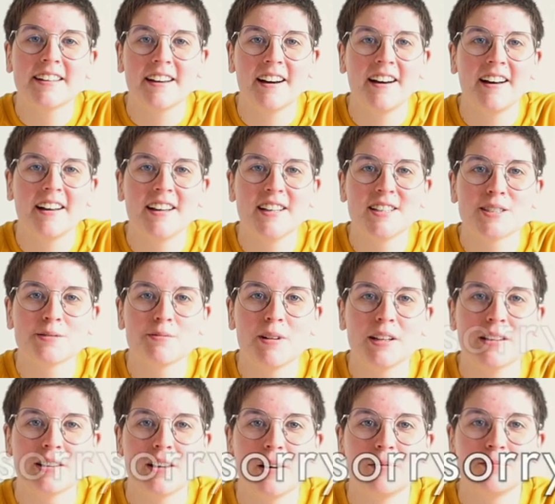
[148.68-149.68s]
guys,
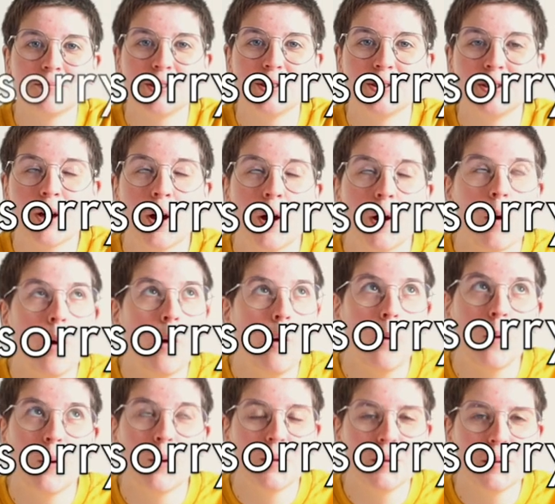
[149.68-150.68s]
welcome to the
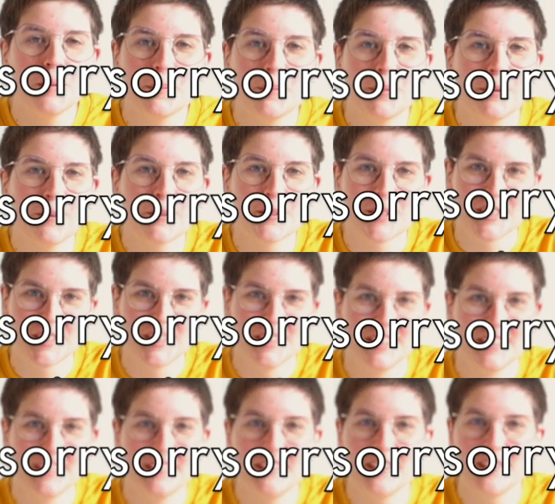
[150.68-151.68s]
haul
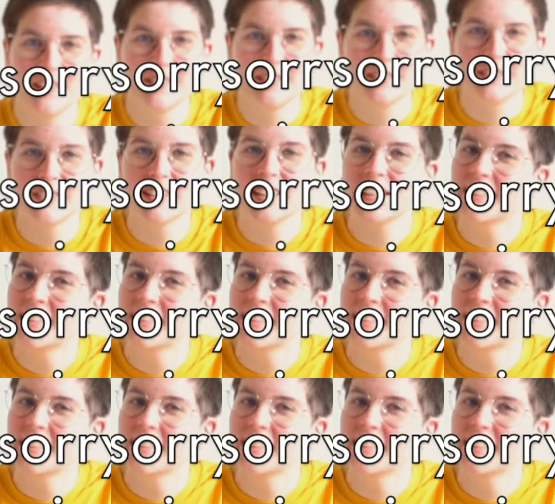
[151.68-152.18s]
portion of